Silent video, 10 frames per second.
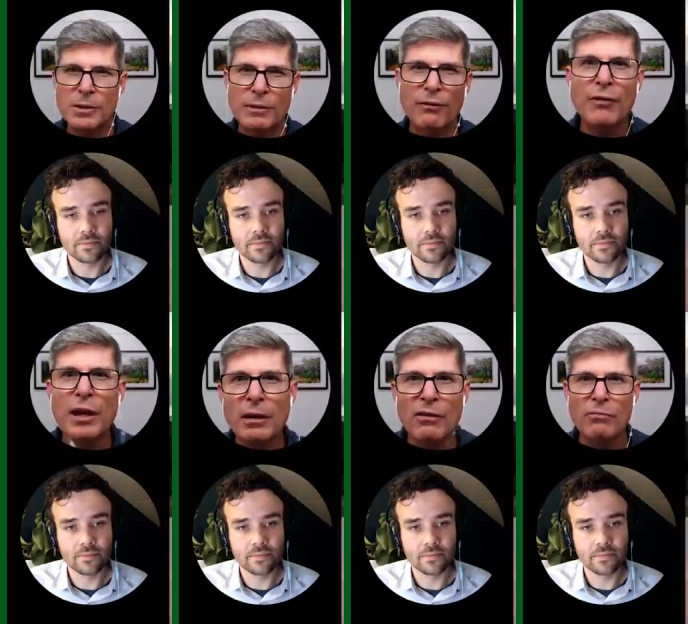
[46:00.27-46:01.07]

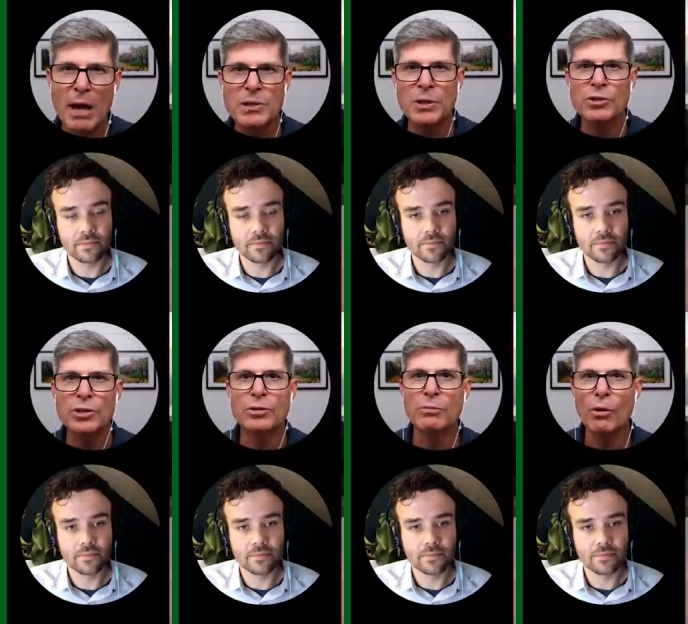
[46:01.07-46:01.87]
Speaker 1: definitive message
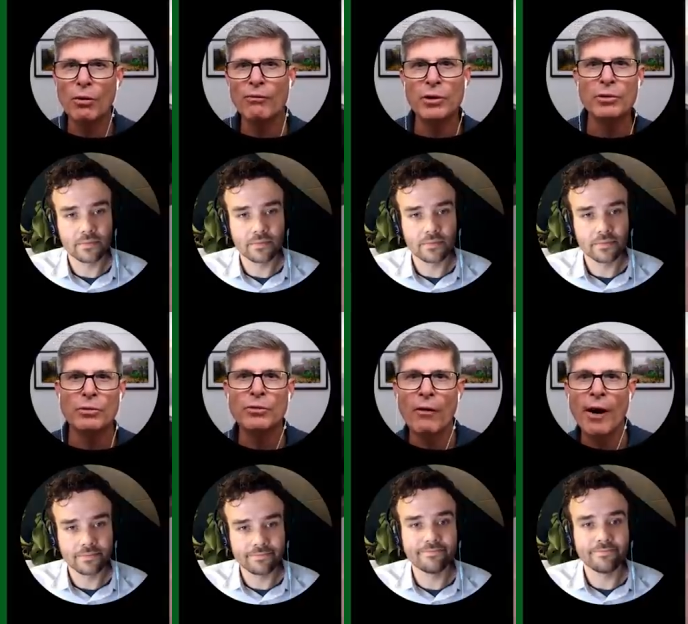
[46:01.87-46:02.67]
to the motor vehicle
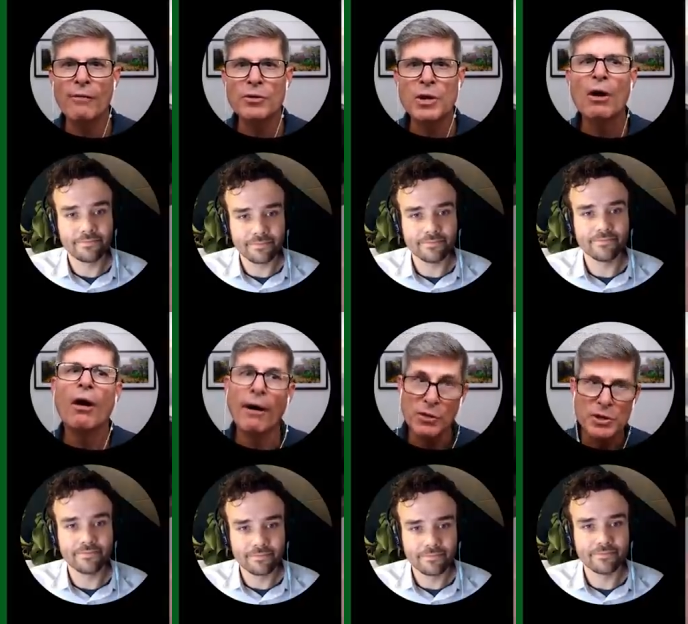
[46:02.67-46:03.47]
hmm. drivers. Mm.
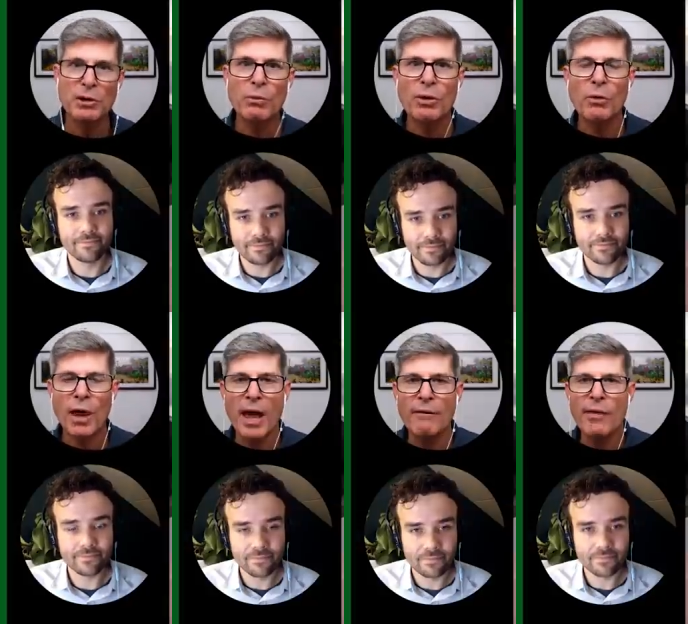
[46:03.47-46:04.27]
Obviously, we don't
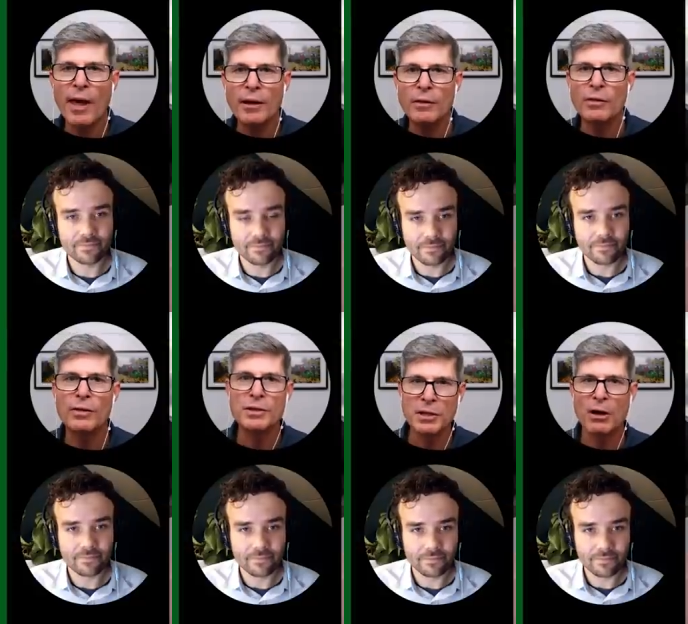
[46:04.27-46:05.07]
have that in
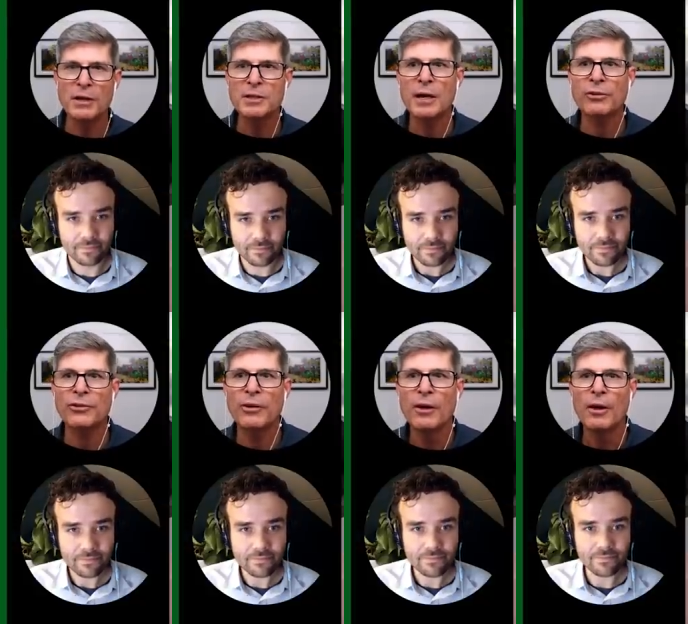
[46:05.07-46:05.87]
this
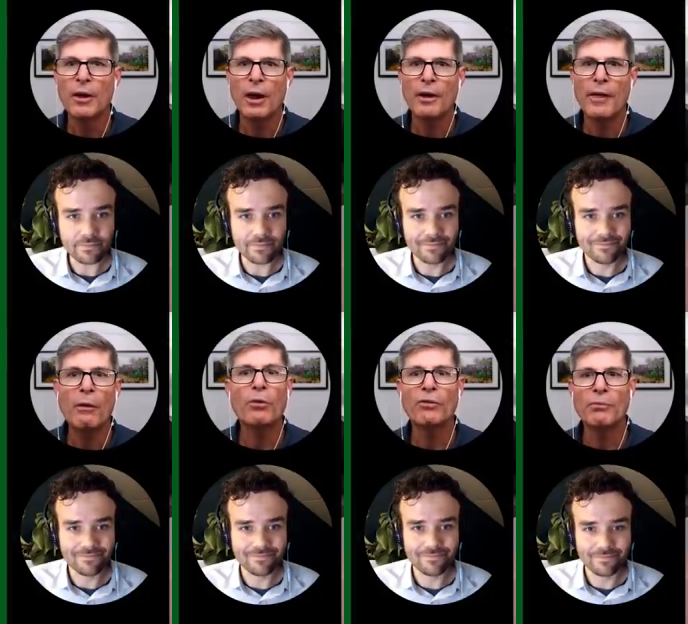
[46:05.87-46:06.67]
context. Uh, that
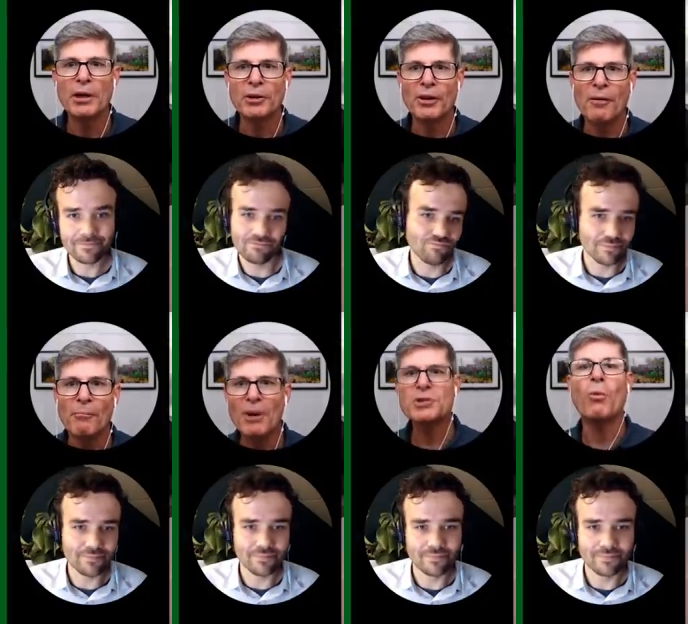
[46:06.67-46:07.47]
would have been a
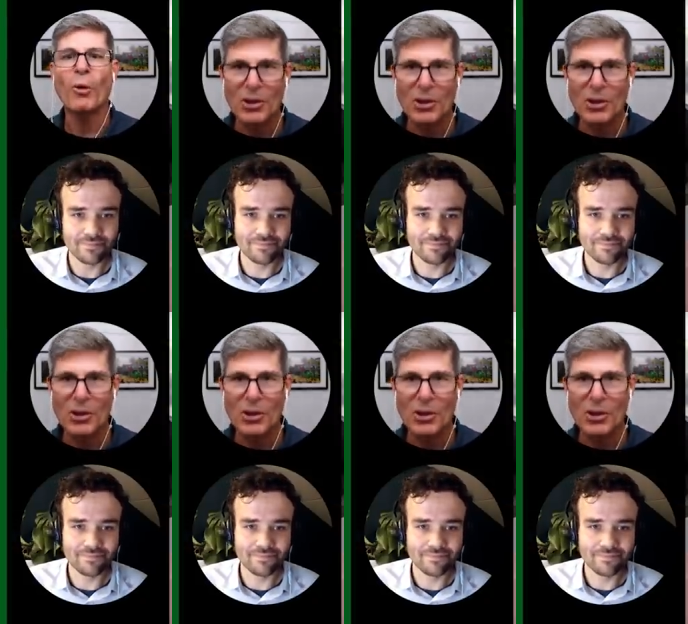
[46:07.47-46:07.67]
much more